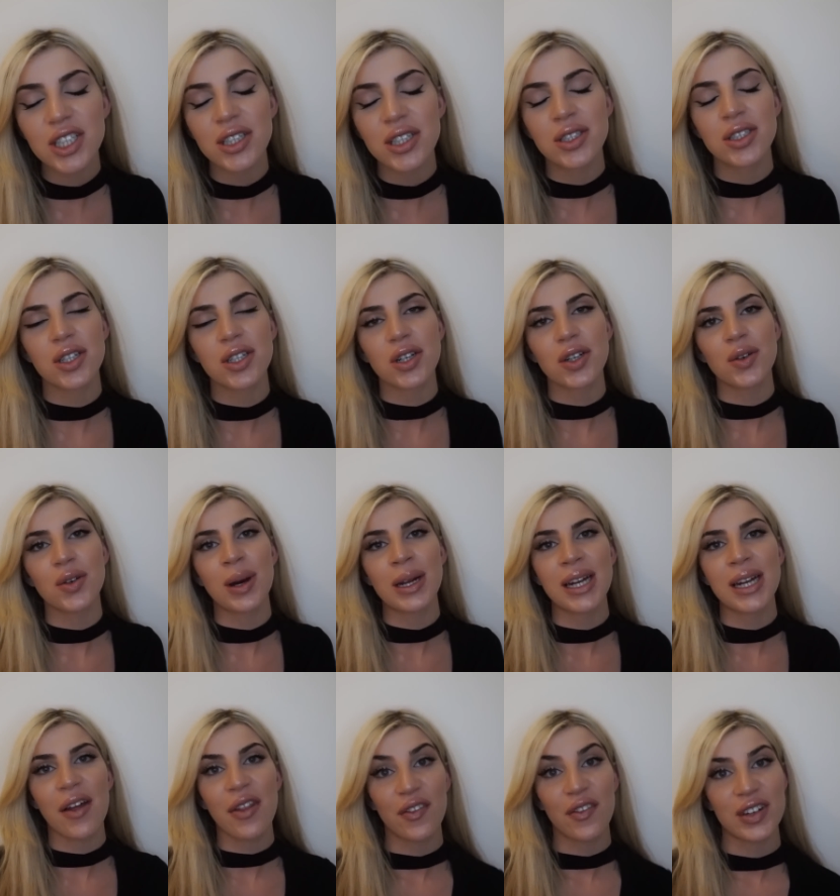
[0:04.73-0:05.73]
to do
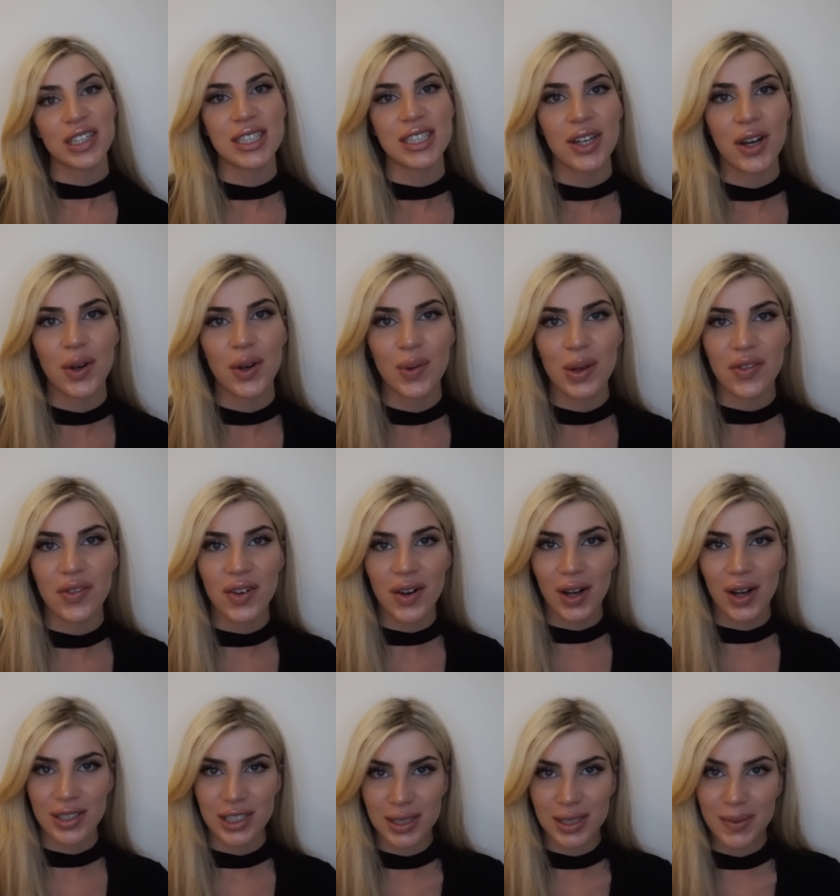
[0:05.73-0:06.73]
another video with
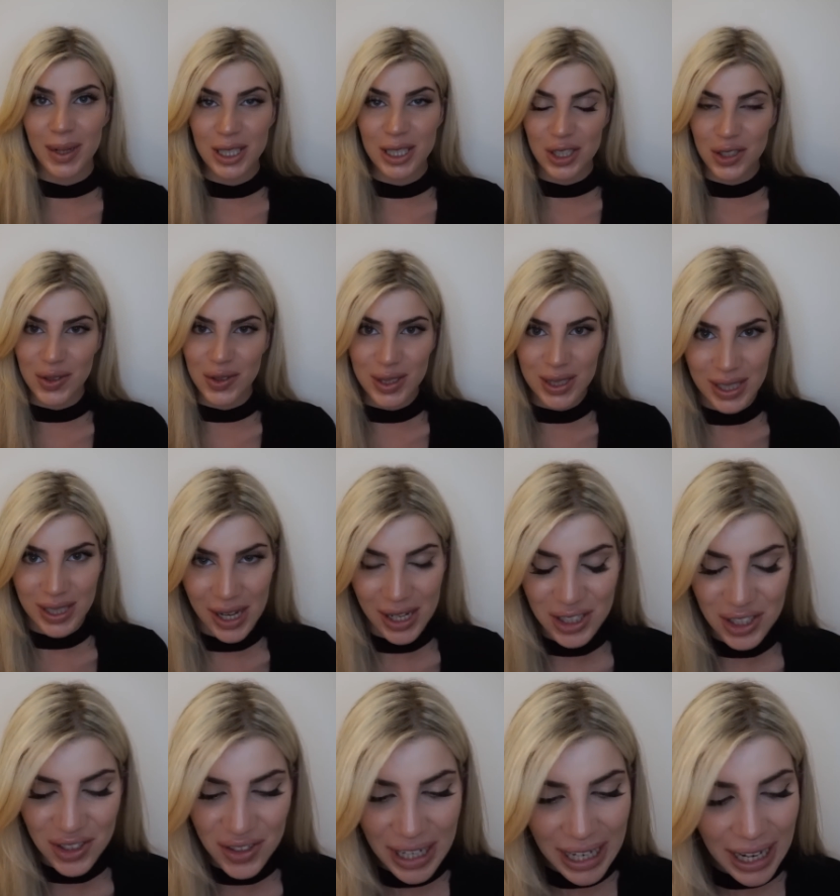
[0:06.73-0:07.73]
regards to my jaw
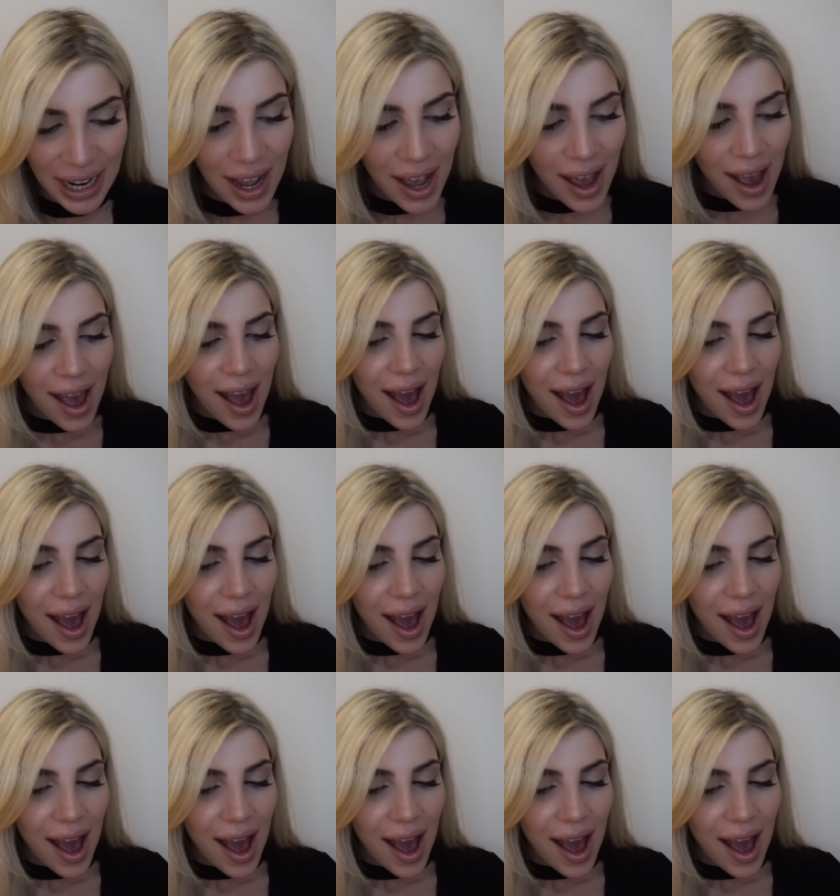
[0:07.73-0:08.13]
surgery.